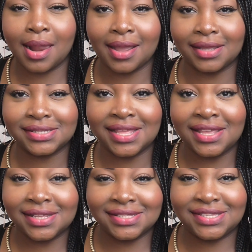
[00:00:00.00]
Hi guys,
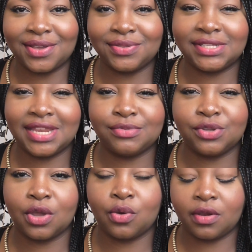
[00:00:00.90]
so today I'm
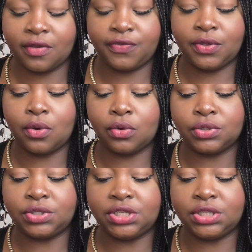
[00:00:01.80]
doing a quick review
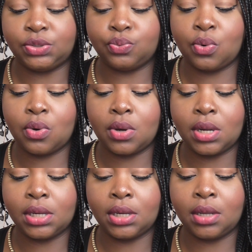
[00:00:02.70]
on the Dior
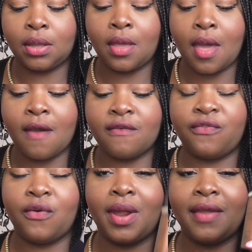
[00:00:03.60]

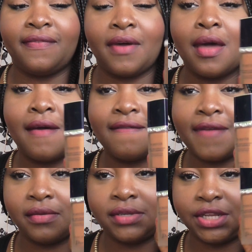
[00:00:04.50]
Forever
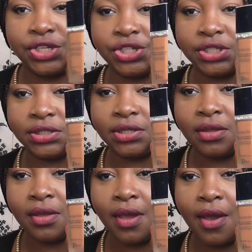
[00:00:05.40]
Foundation.
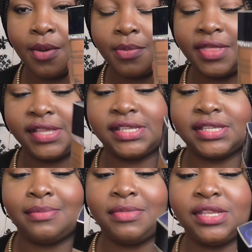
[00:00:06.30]
This is
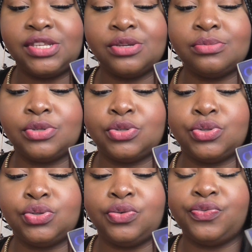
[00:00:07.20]
a medium
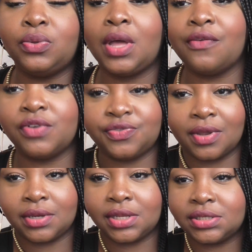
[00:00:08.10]
to full coverage
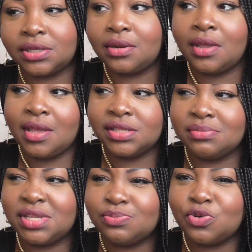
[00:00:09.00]
foundation. To
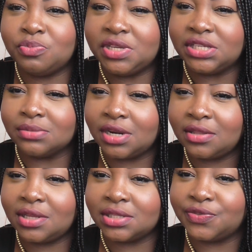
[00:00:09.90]
me it's more medium, I don't
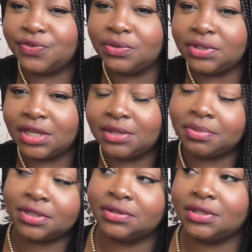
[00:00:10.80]
think it's full yet,
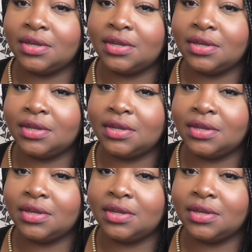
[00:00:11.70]
but